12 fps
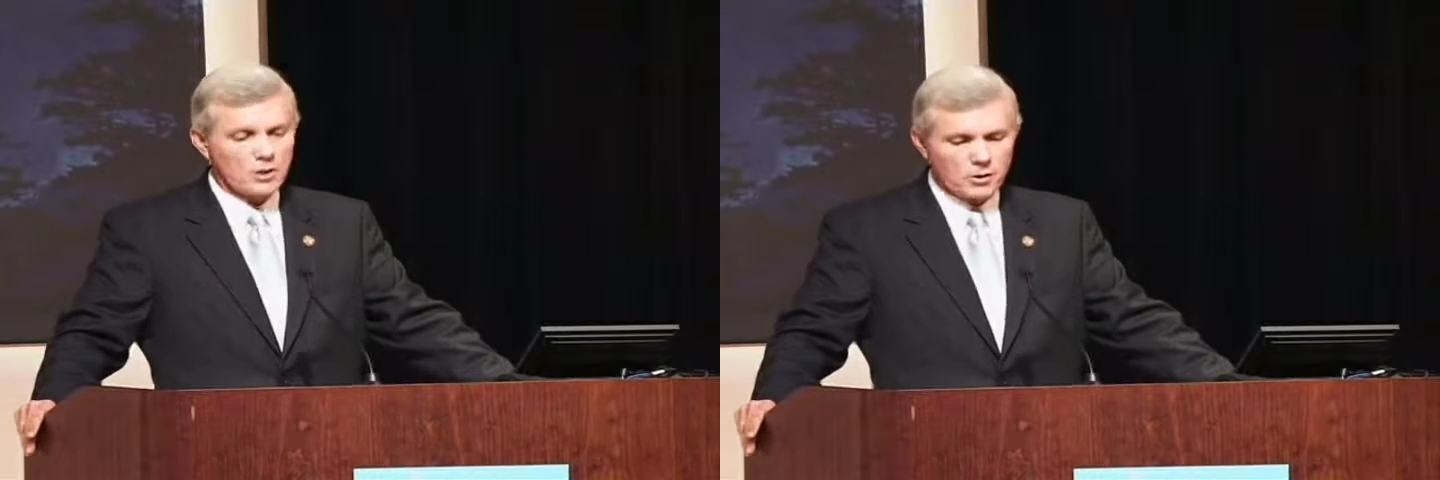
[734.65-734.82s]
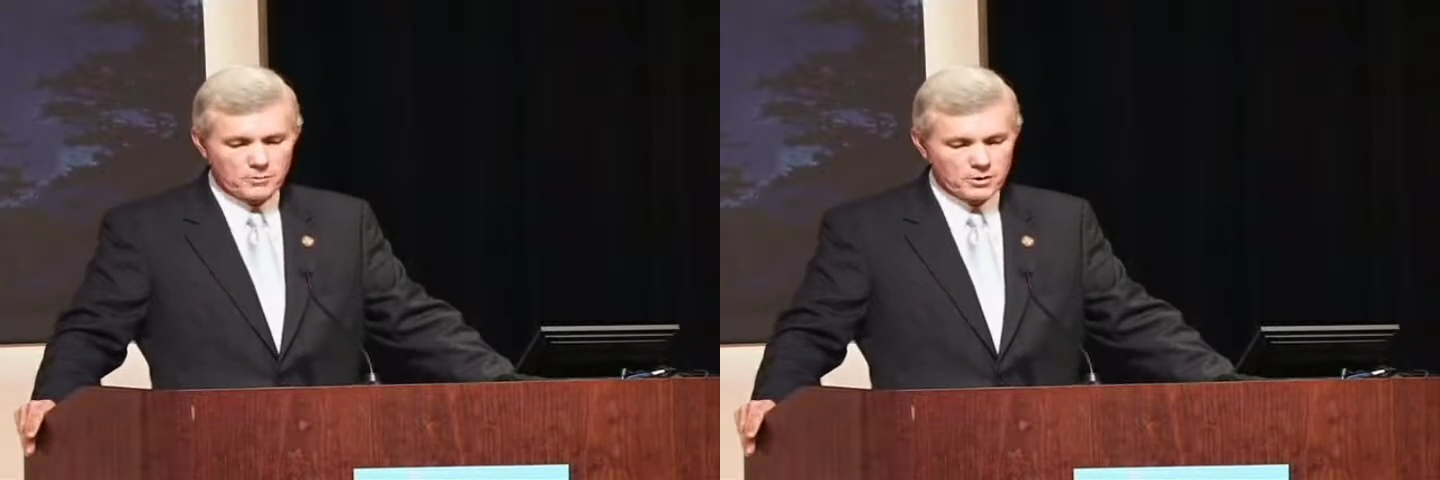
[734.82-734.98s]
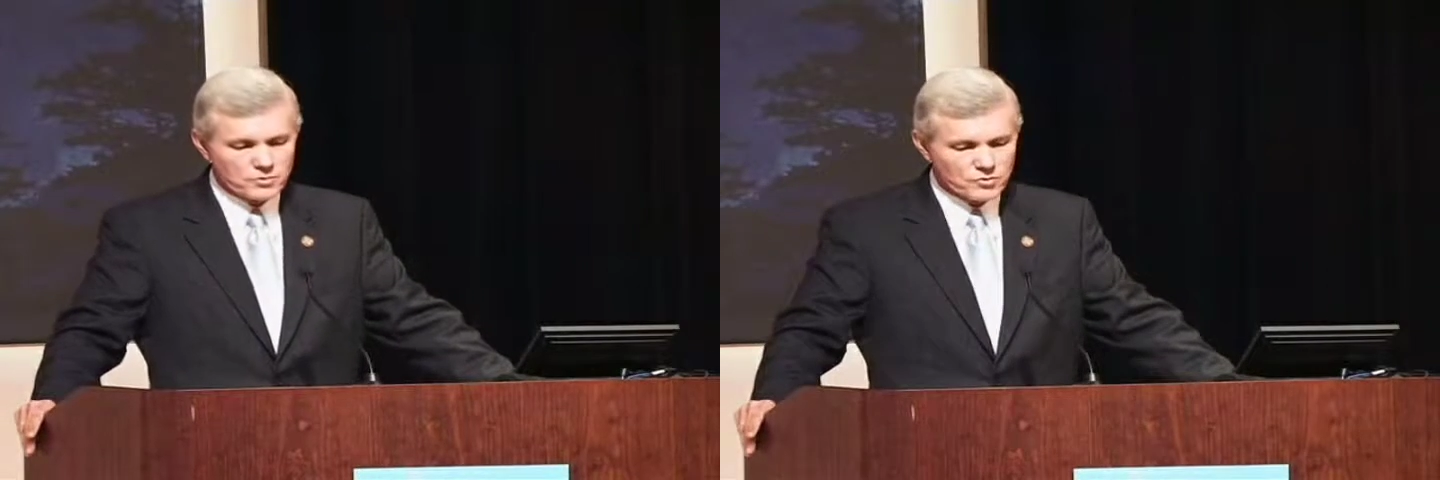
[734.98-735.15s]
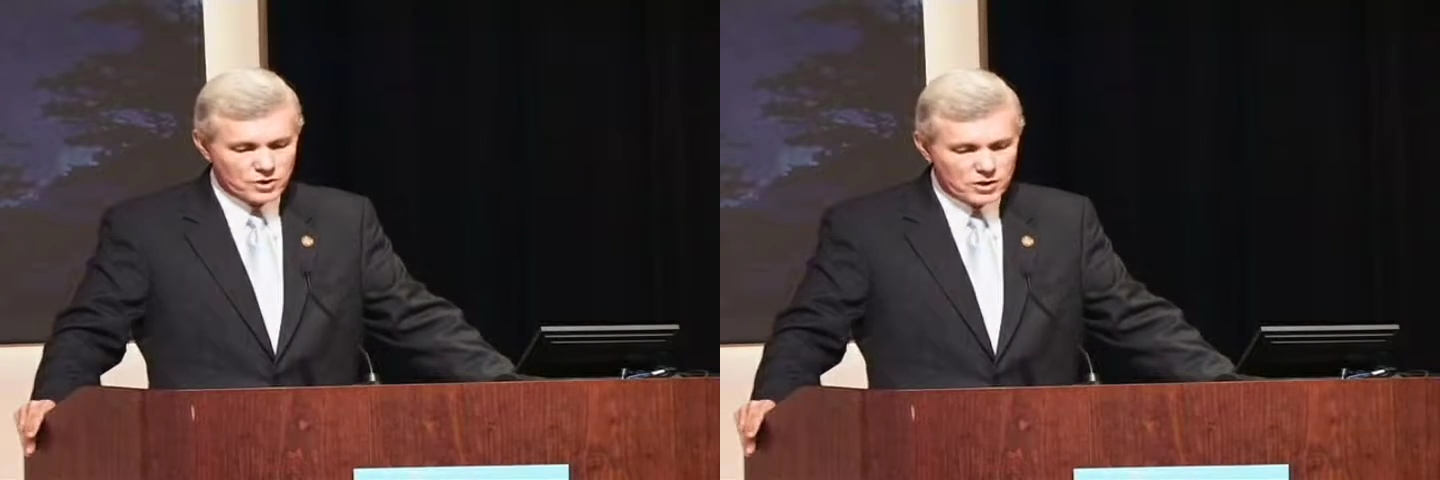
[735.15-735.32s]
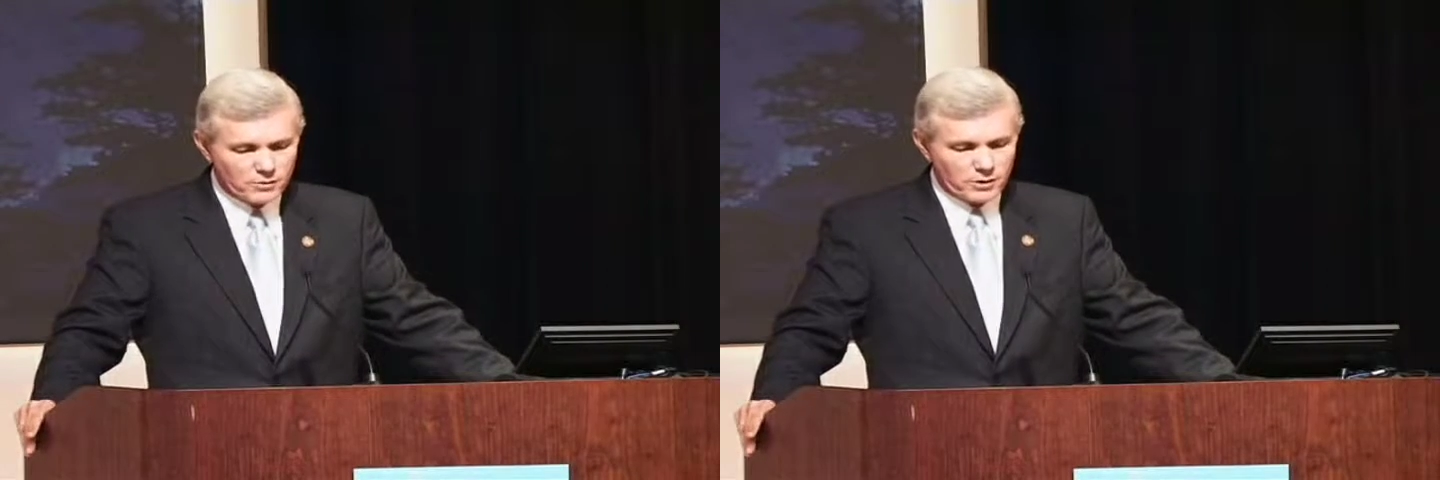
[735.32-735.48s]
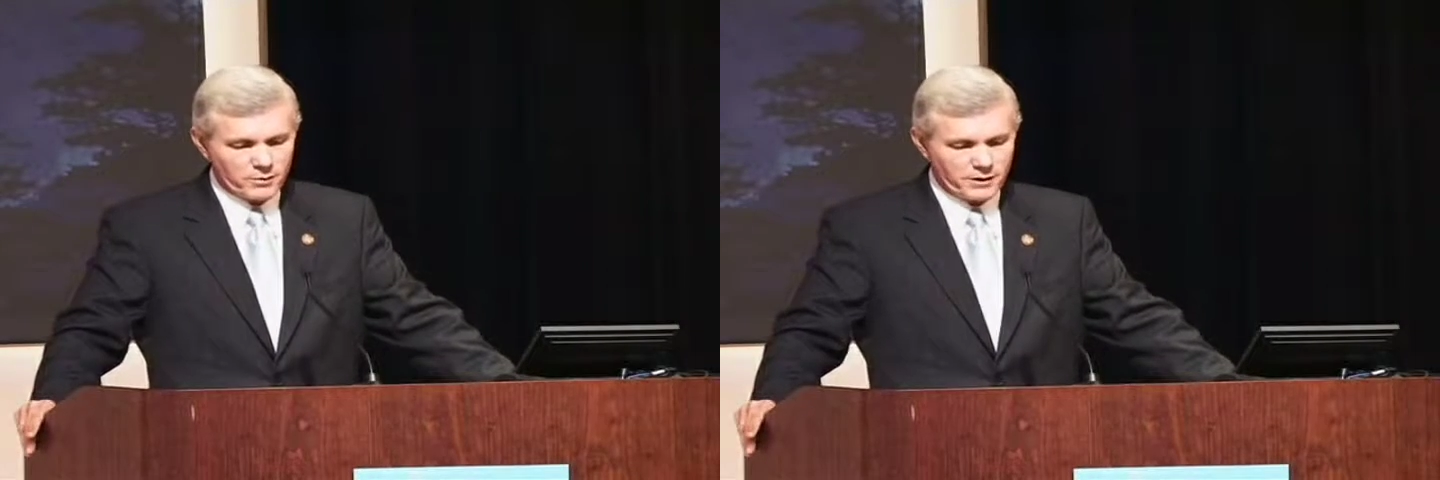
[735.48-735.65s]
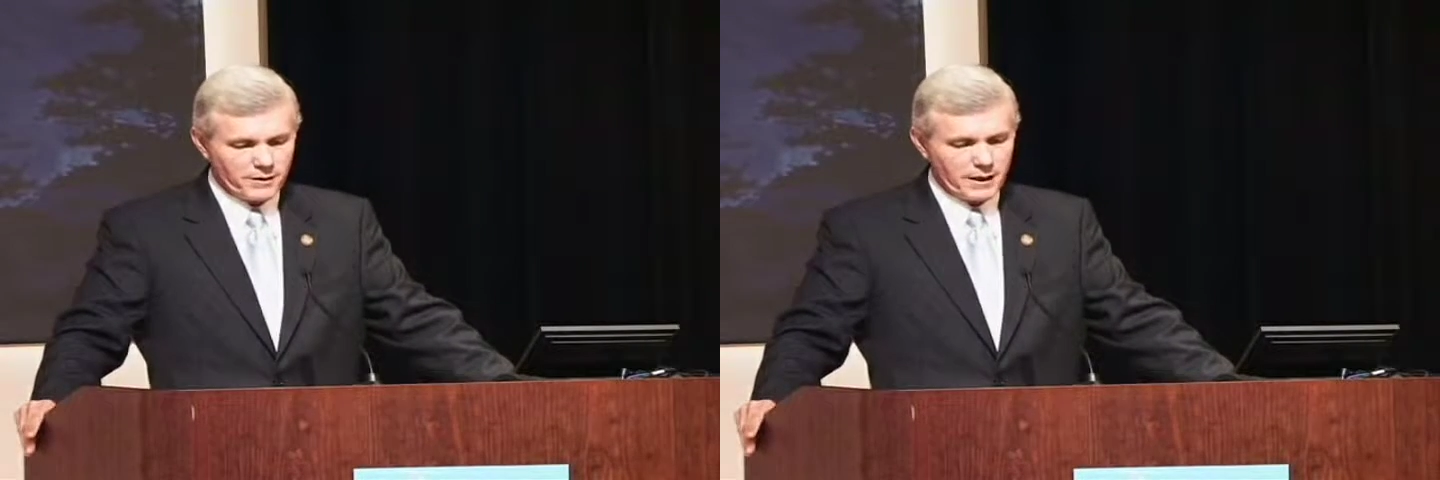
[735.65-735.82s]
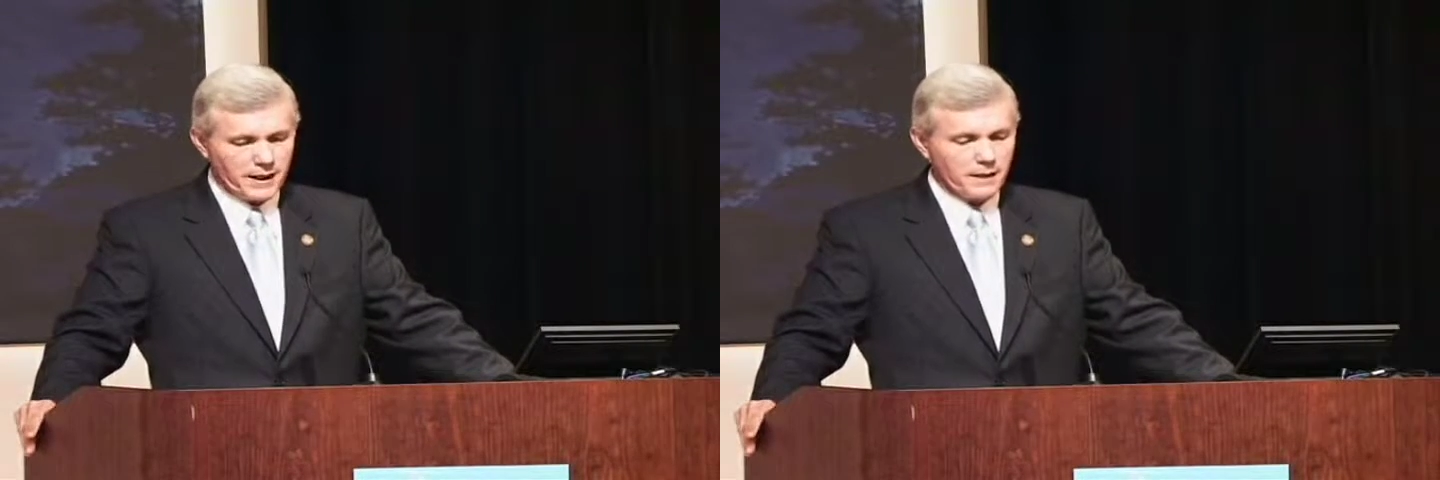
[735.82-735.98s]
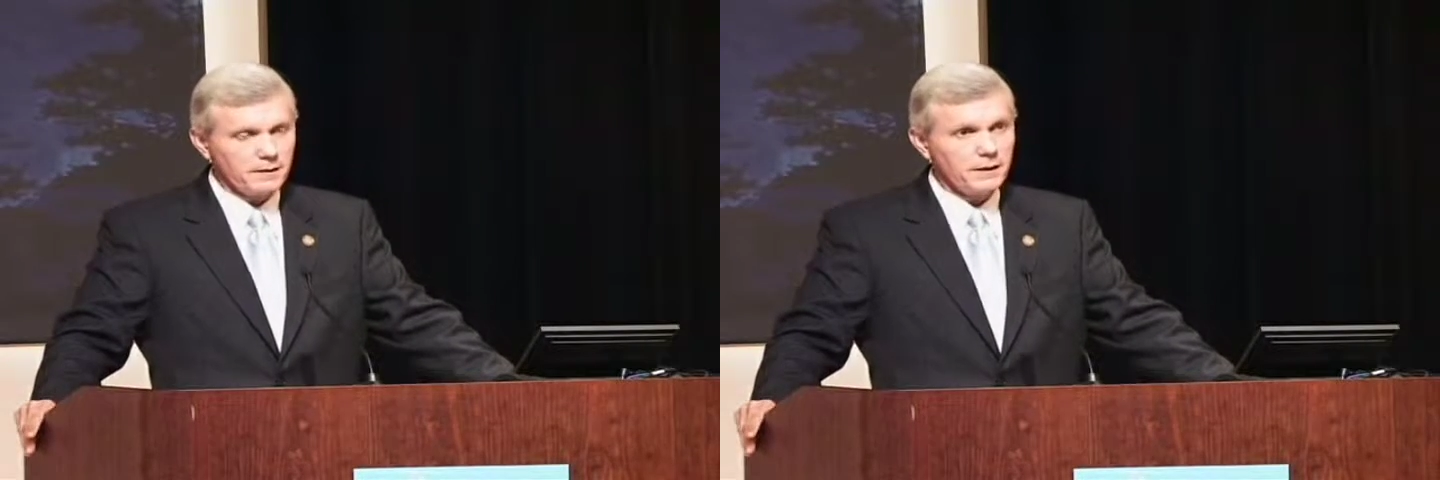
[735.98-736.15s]
almost 0 in
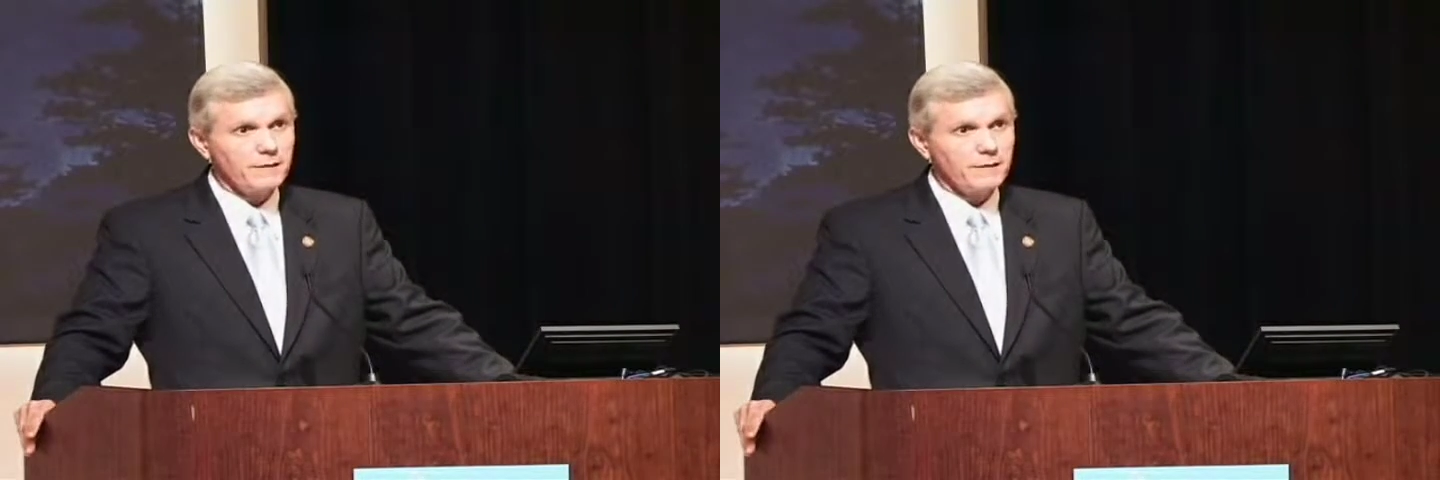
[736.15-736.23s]
that.